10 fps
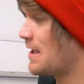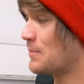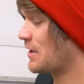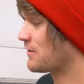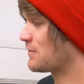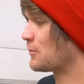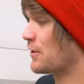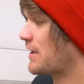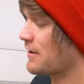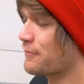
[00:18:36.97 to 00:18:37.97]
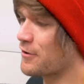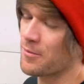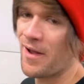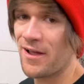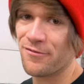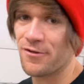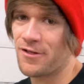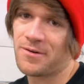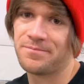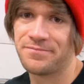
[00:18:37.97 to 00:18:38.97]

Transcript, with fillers: because they're looking for a bike for their